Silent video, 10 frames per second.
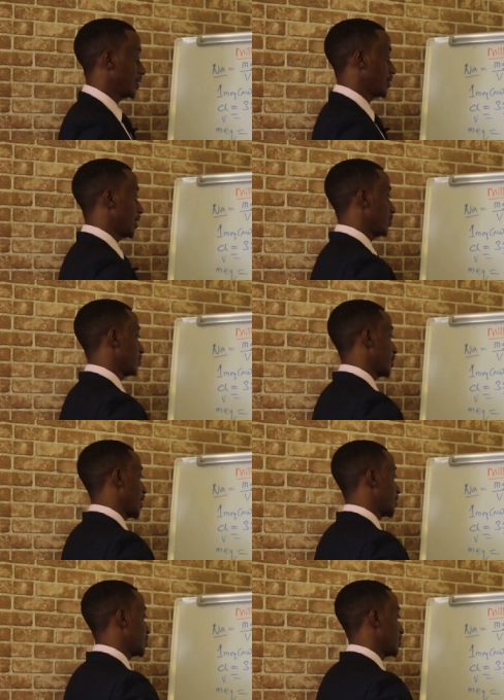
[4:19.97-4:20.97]
then you
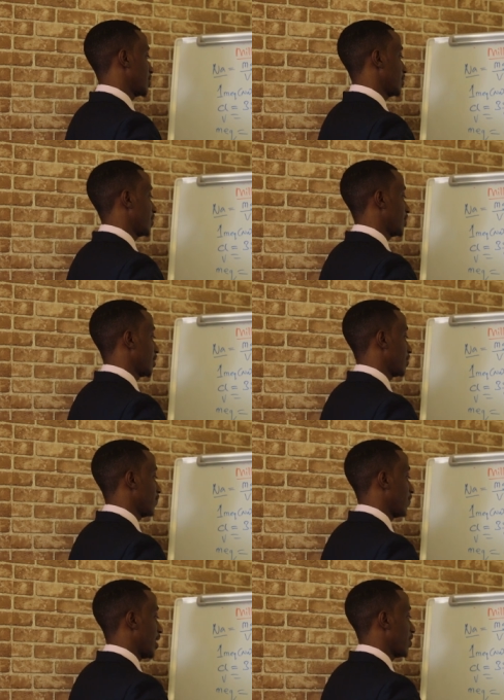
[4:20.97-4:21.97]
get
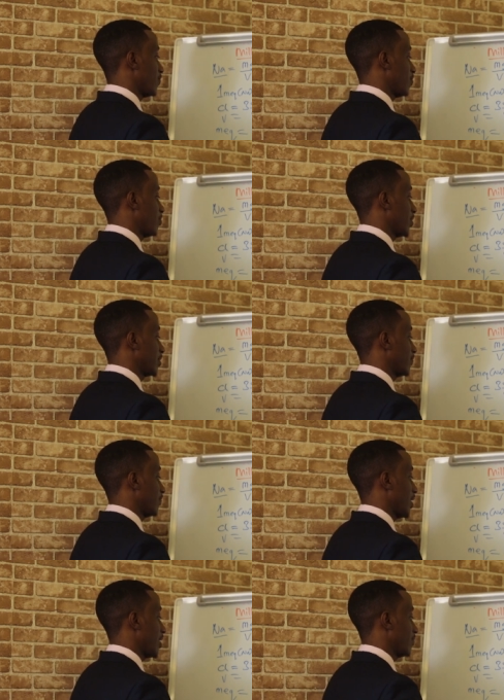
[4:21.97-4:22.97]

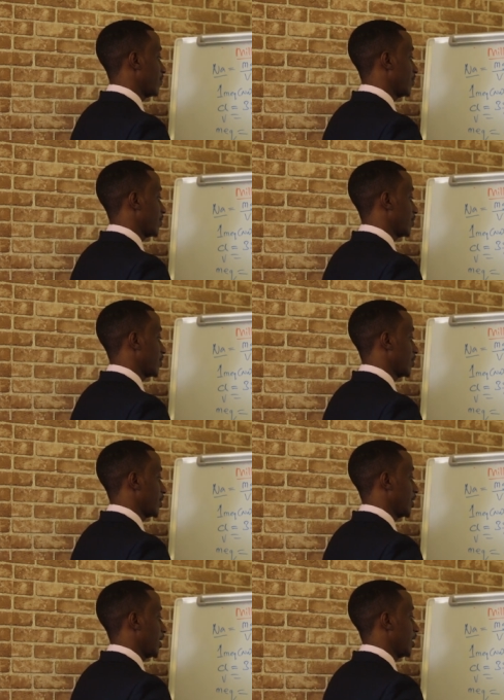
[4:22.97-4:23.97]
35.5
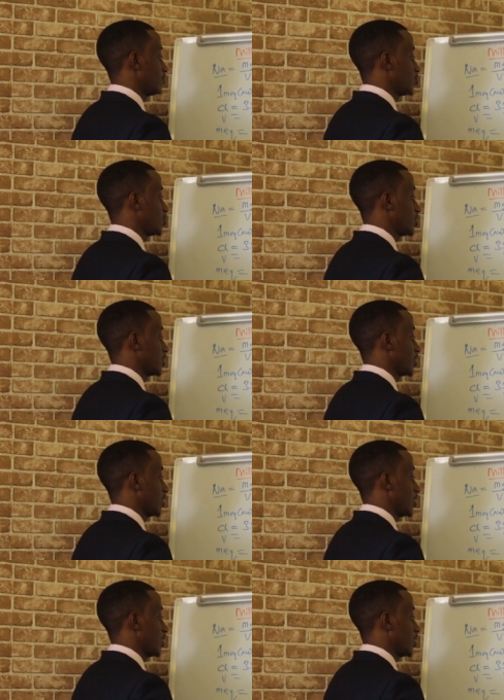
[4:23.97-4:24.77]
mg.